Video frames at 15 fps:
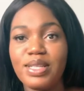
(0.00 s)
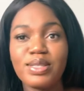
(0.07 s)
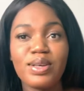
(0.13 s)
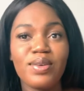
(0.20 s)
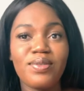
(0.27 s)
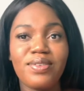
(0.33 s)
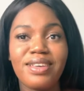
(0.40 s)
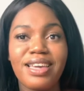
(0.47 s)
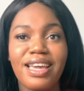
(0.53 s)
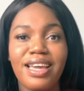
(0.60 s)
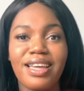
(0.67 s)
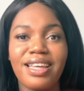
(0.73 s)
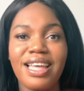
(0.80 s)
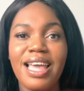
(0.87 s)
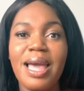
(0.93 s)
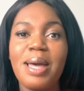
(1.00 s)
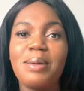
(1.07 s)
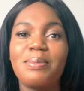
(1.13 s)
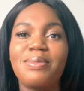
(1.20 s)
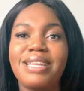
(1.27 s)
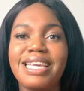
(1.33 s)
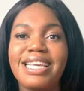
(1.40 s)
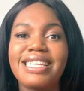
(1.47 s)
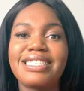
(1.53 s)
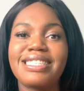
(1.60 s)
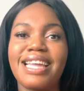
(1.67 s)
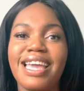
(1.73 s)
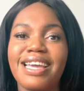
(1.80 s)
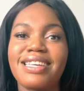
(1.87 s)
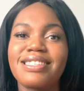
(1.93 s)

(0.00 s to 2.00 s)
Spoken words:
Don't forget, please like